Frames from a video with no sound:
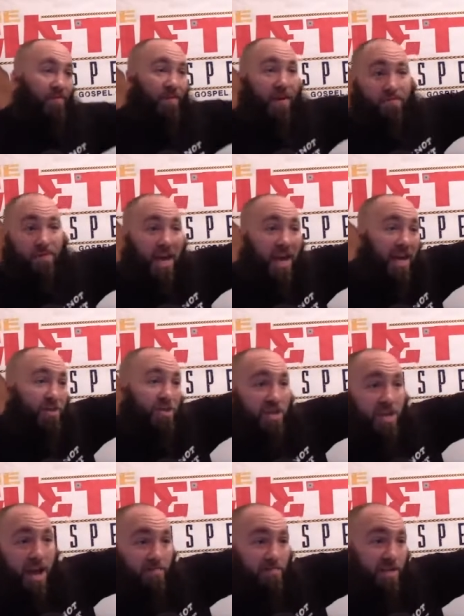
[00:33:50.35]
fifteen
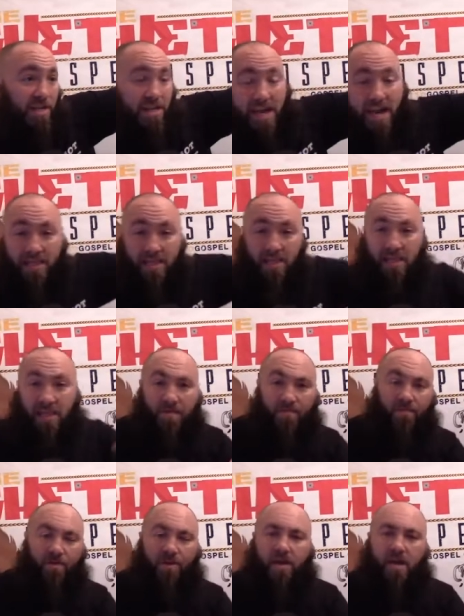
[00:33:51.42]
steps to get delivered.